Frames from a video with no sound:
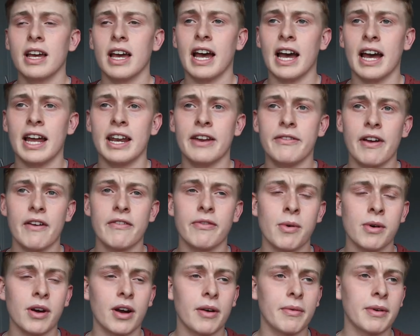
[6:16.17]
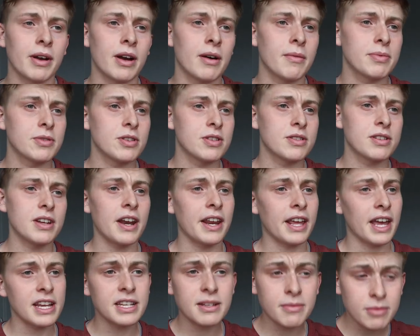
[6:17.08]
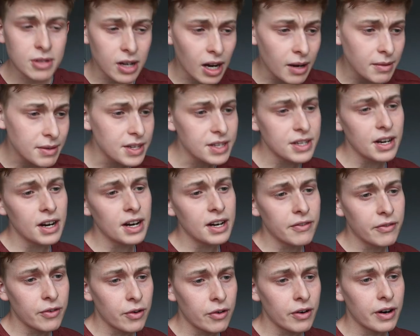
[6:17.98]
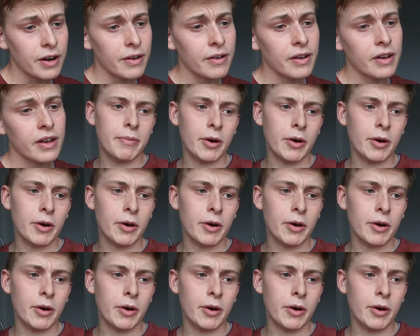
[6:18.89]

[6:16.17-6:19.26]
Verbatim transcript: and if you have one coming up, just dedicate some time to study for it.